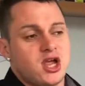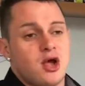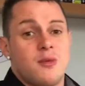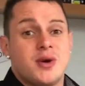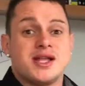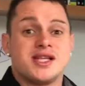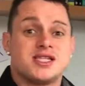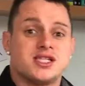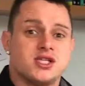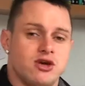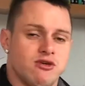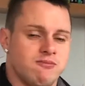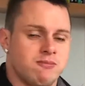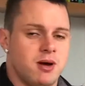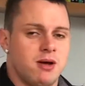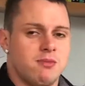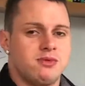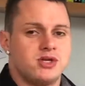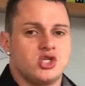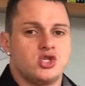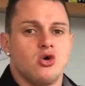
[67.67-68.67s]
I went
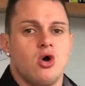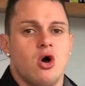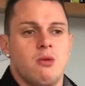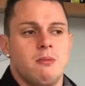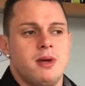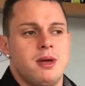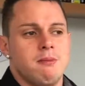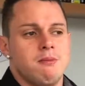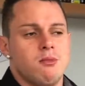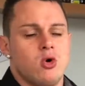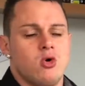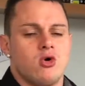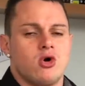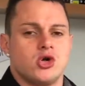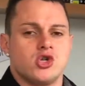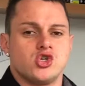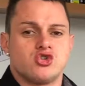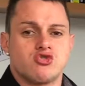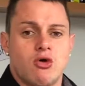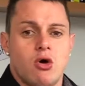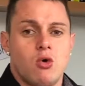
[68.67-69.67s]
self-published, you got a bit more
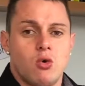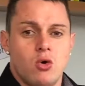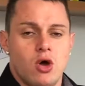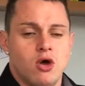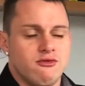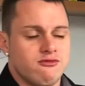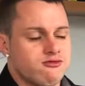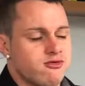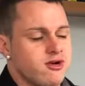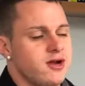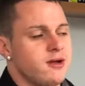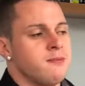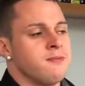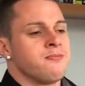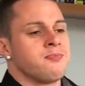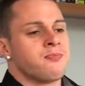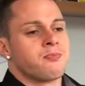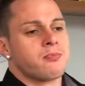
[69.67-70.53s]
control over it.